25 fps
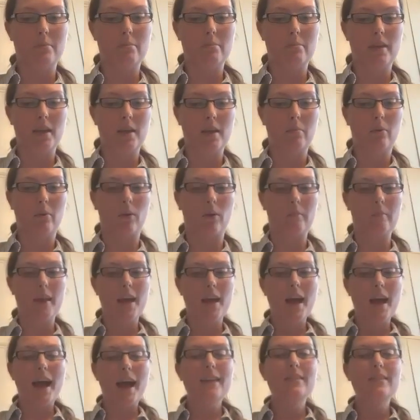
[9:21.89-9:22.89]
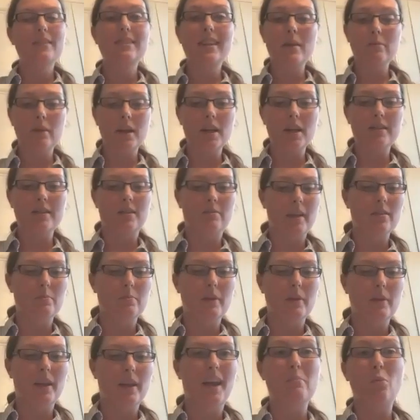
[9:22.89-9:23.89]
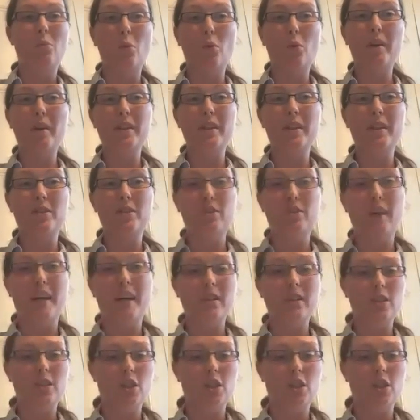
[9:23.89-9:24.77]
As slavery and its defense became more entrenched,